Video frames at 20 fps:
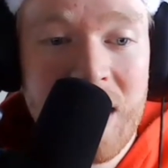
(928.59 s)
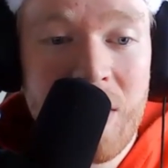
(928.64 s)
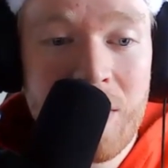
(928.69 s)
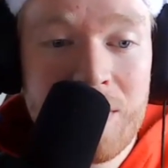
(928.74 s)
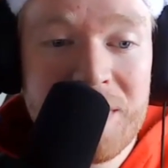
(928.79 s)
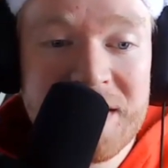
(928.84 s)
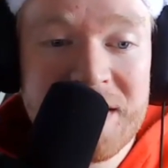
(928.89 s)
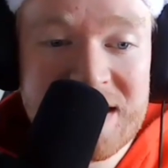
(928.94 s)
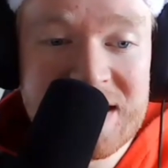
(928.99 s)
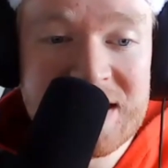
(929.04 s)
I
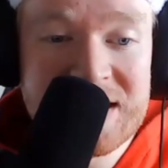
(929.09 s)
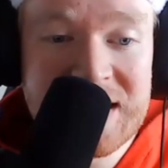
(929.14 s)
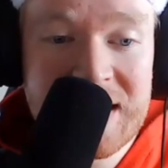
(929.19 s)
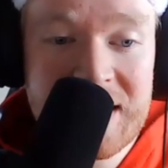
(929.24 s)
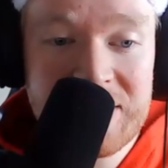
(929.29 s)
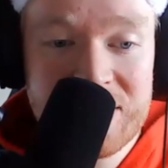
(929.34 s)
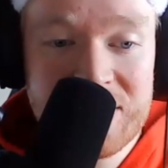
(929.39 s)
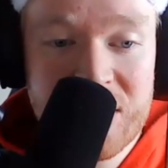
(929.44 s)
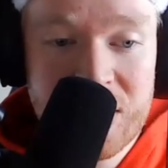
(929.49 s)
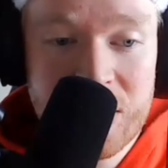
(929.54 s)
hope this is
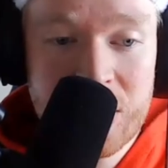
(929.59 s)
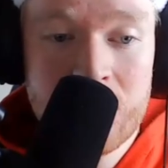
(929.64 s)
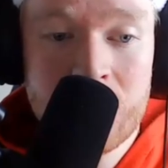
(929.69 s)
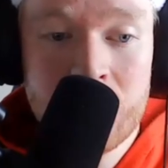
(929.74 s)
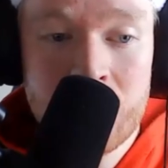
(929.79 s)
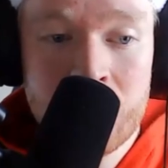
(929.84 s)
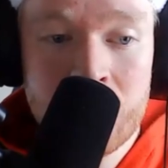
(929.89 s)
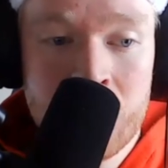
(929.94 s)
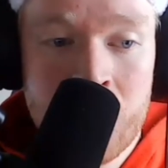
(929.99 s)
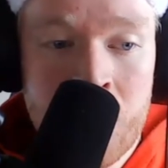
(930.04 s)
giving
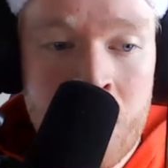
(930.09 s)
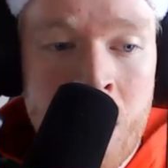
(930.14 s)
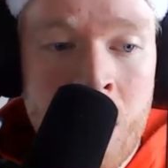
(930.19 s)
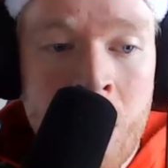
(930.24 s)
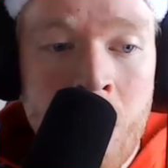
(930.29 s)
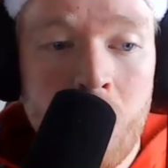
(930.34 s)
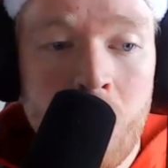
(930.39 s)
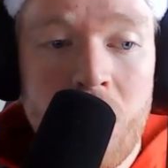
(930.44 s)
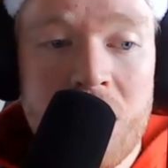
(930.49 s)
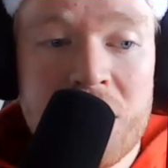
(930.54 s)
you
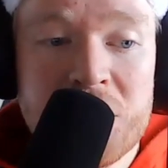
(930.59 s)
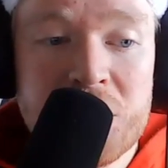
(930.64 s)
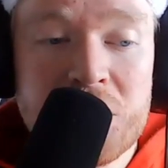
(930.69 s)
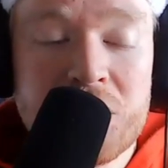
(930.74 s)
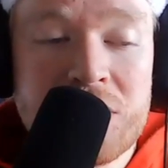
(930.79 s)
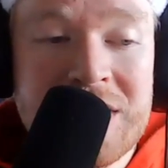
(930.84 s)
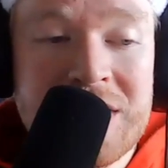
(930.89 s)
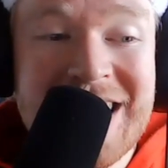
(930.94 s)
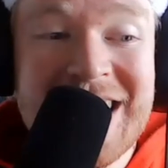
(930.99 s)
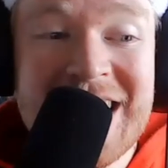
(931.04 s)
what
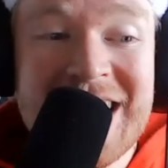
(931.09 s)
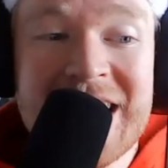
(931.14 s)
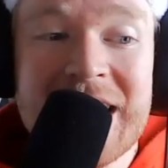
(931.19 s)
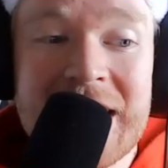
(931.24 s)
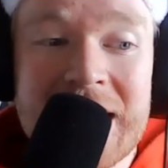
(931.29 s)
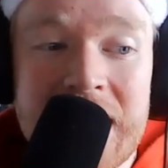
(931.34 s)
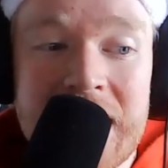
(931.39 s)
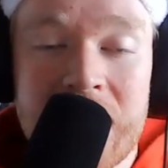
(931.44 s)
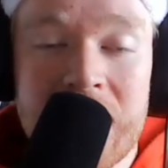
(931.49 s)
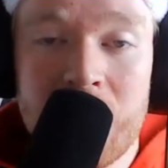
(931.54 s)
you
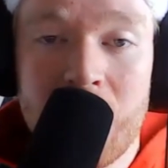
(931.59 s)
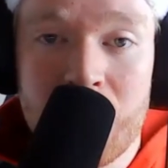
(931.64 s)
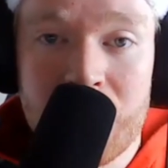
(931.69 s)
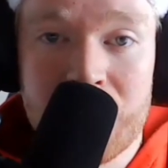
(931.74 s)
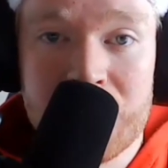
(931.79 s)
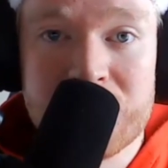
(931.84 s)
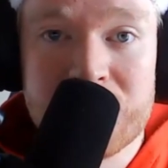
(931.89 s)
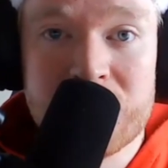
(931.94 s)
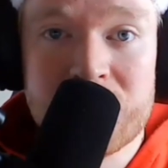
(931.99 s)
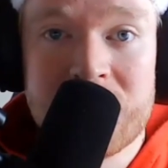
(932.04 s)
need in
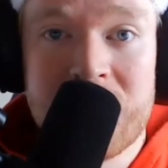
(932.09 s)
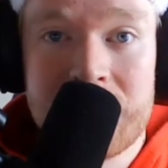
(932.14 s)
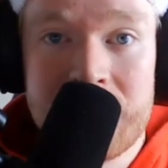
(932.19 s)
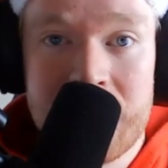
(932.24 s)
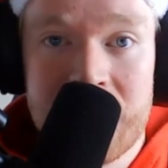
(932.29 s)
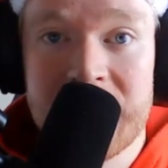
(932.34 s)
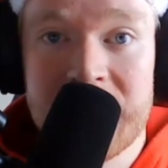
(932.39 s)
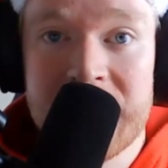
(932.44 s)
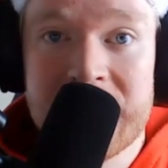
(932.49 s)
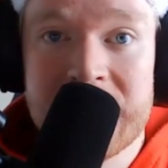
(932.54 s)
order to get
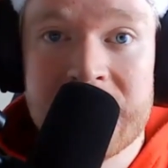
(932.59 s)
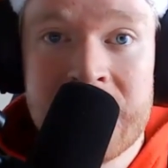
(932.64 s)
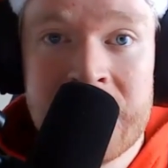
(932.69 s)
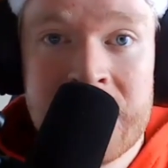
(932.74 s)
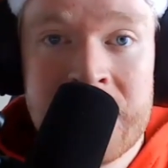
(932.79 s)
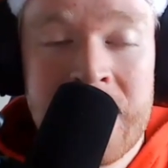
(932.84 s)
married.